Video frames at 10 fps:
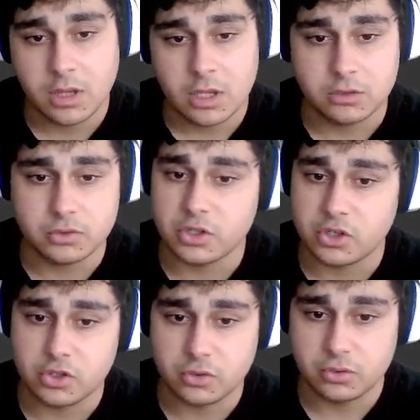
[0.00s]
you just
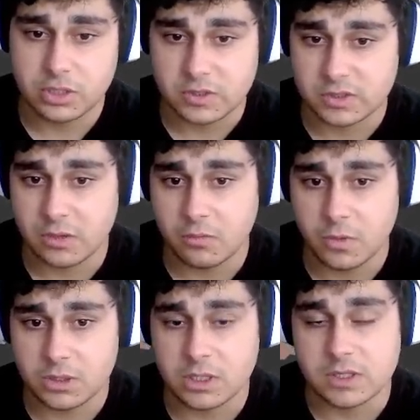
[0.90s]
shoot at
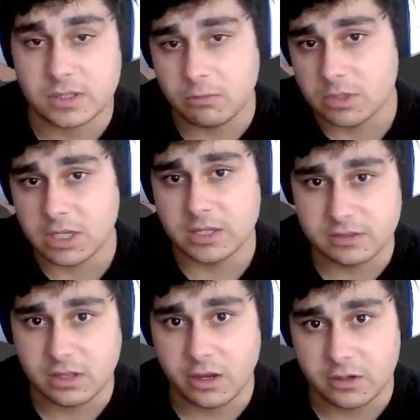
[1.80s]
someone and someone else
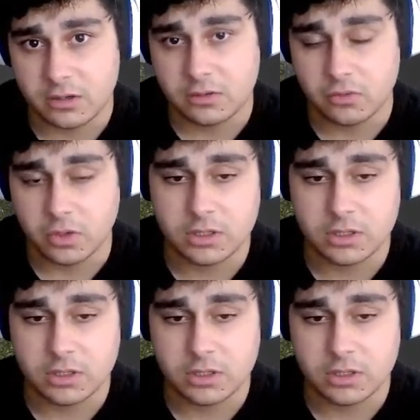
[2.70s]
died, right?